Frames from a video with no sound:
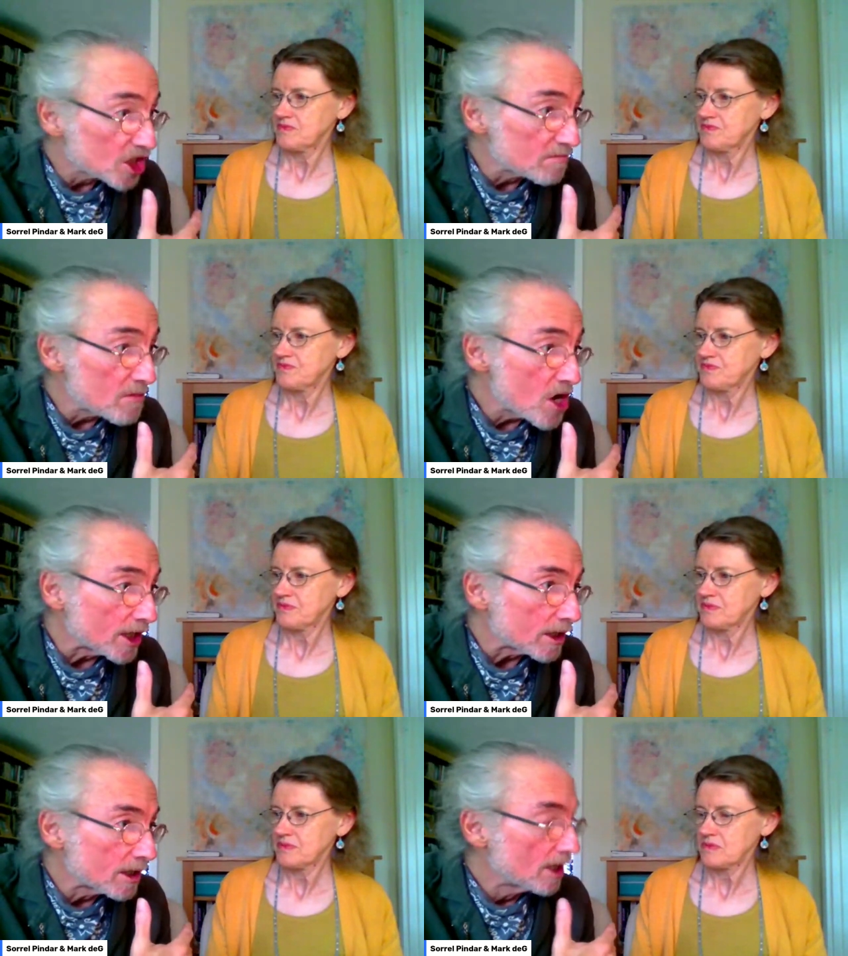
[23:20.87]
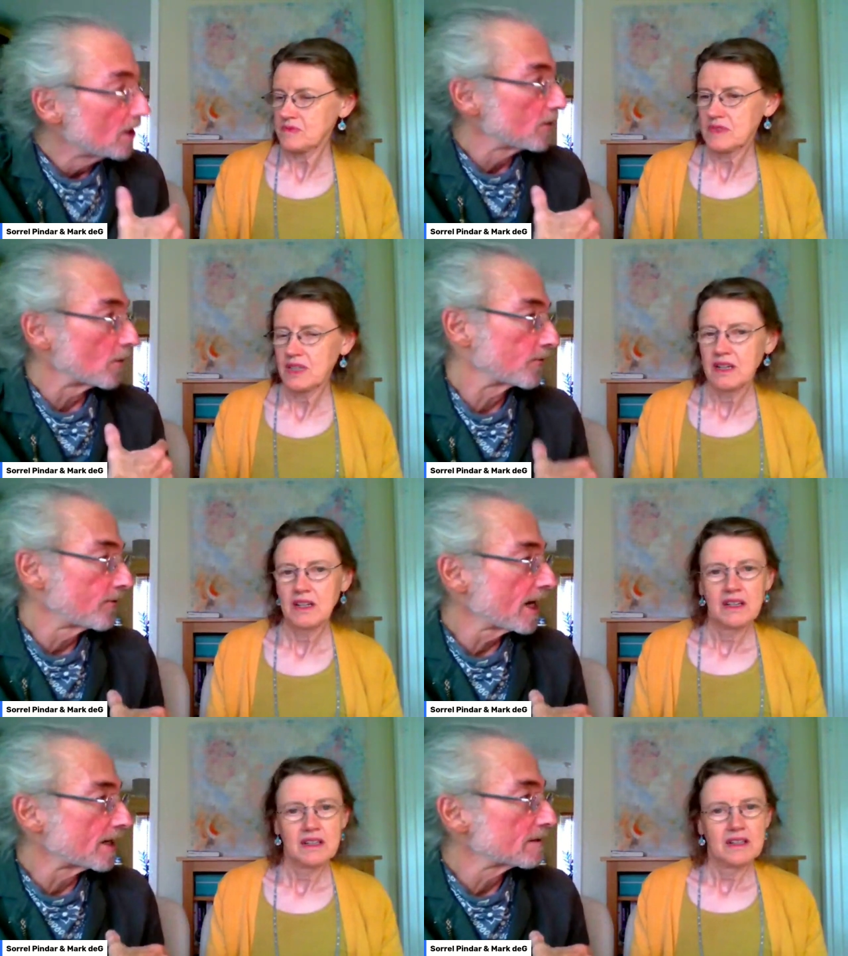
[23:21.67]
Speaker 1: doesn't mind.
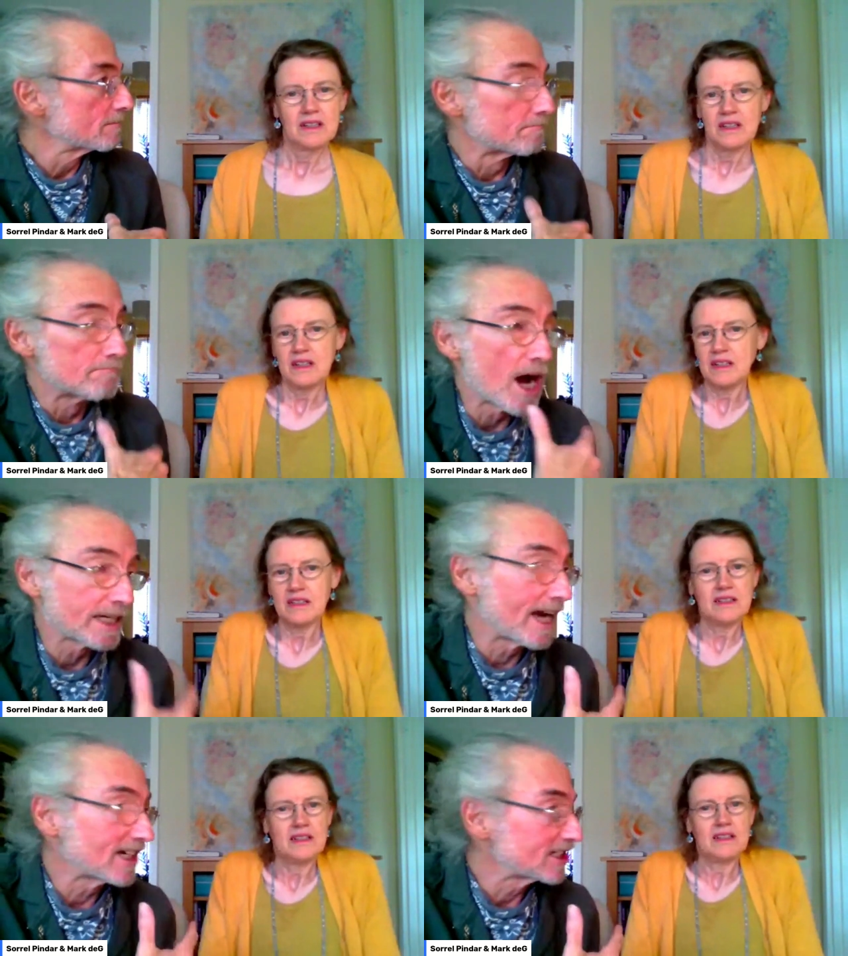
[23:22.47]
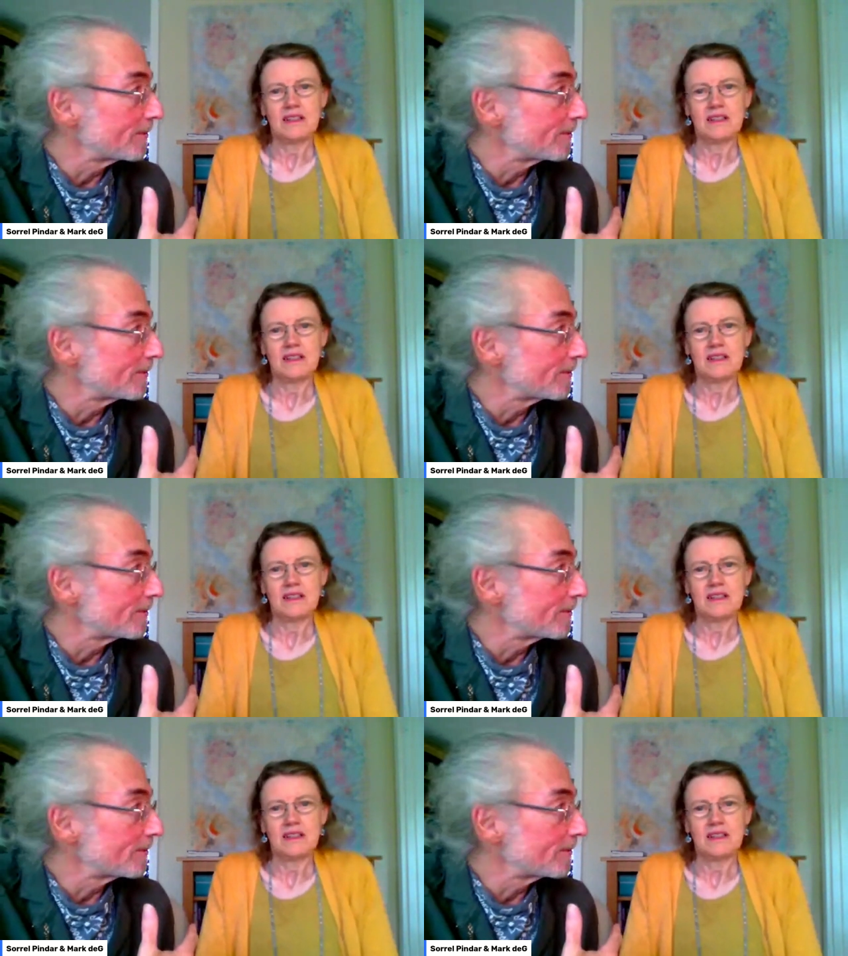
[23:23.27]
Your friend might